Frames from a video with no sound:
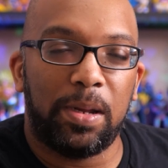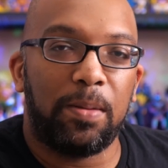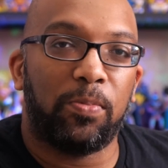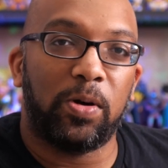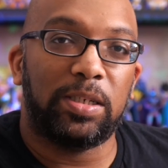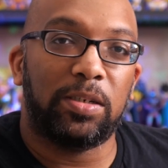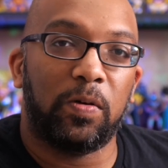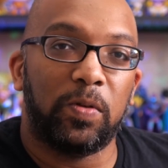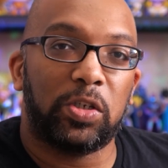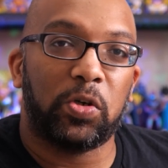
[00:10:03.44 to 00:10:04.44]
being printed
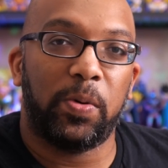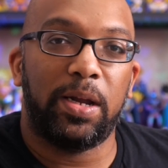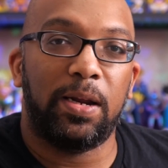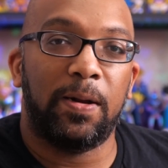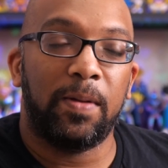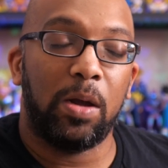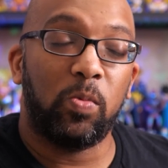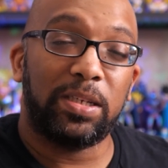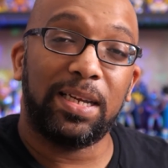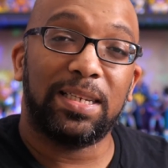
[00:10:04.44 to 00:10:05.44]
on the screen. And
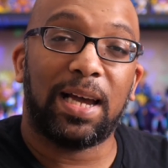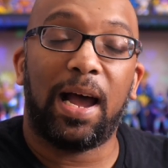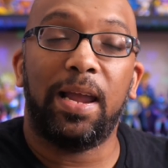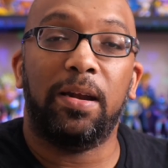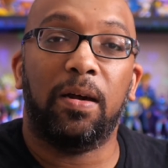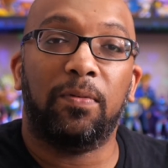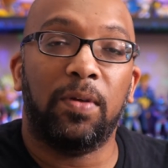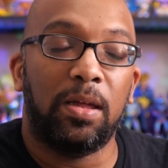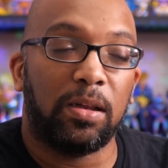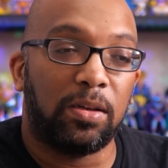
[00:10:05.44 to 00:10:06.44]
once it gets high enough,
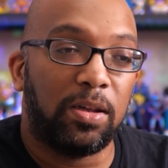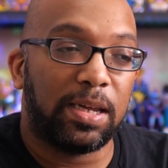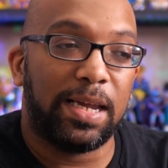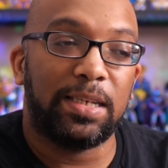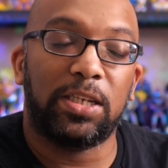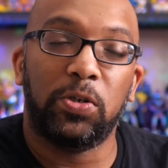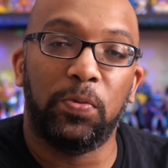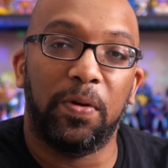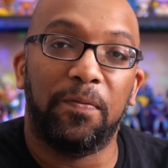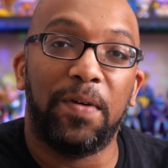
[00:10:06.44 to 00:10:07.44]
look into
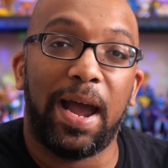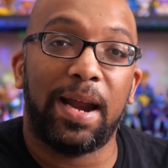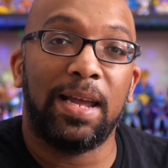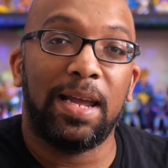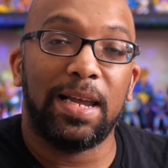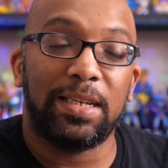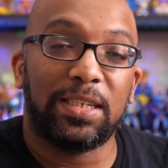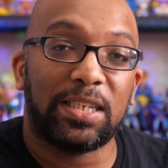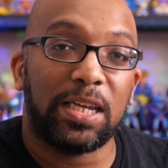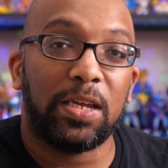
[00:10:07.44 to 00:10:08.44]
the vat and
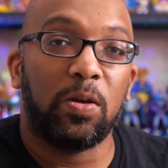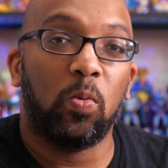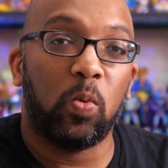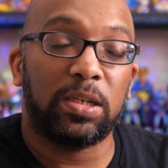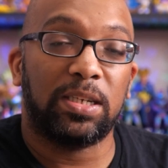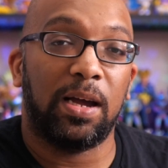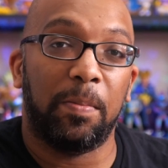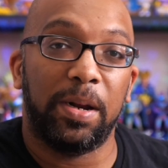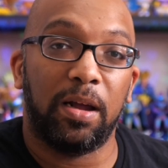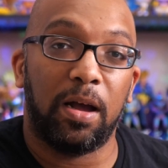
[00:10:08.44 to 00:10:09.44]
see what's
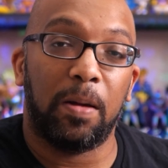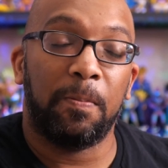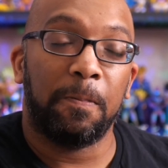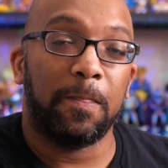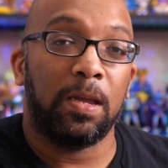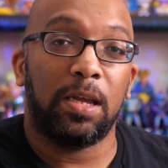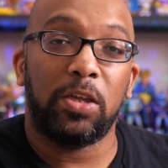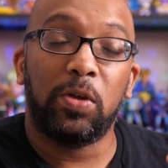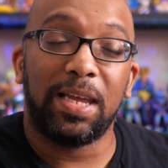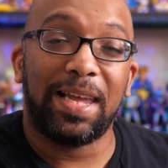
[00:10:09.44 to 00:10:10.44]
coming up.
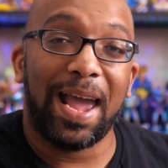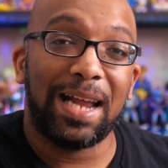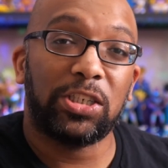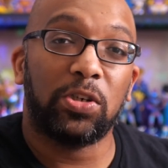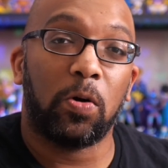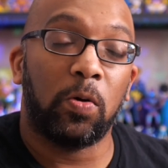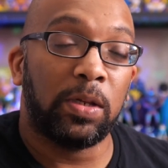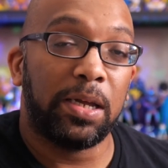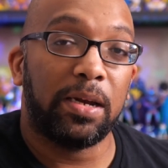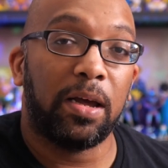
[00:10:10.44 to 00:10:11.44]
You can catch it
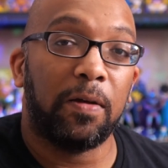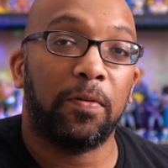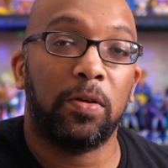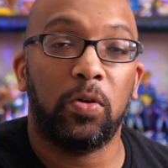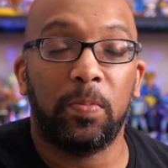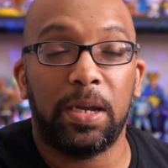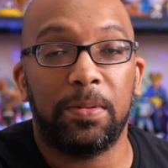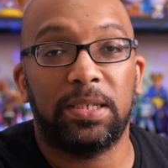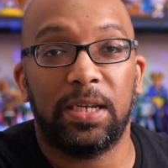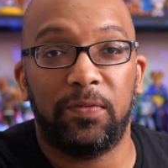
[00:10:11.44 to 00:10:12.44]
early enough, you'll be
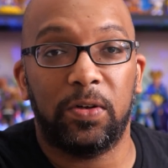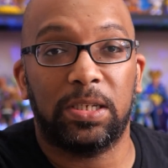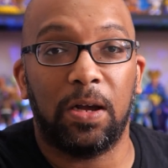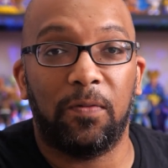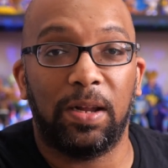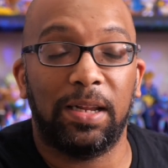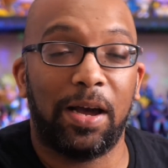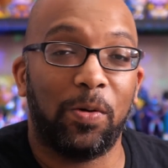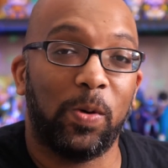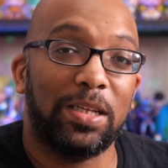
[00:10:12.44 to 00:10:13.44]
able to save yourself a
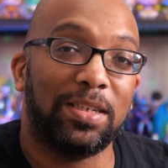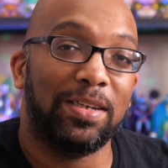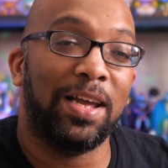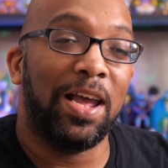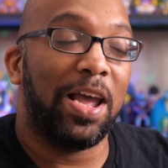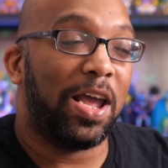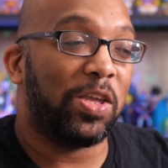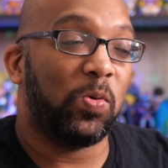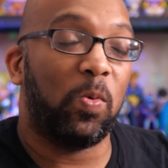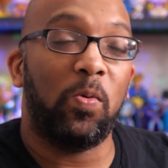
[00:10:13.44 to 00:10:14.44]
lot of resin
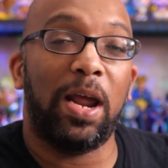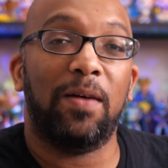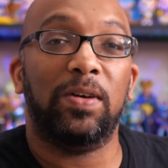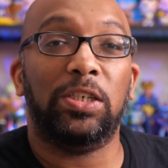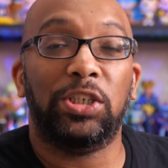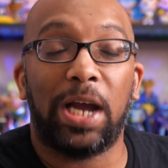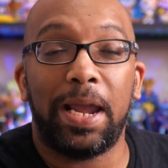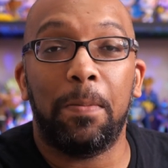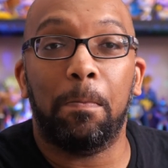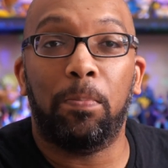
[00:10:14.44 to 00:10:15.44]
and you won't have a
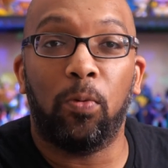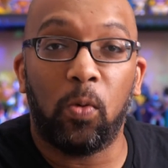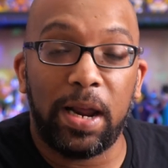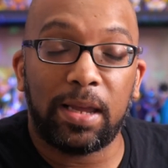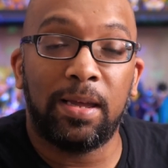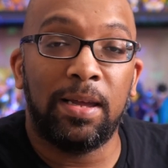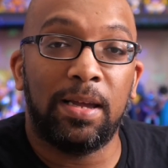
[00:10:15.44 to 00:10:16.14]
giant brick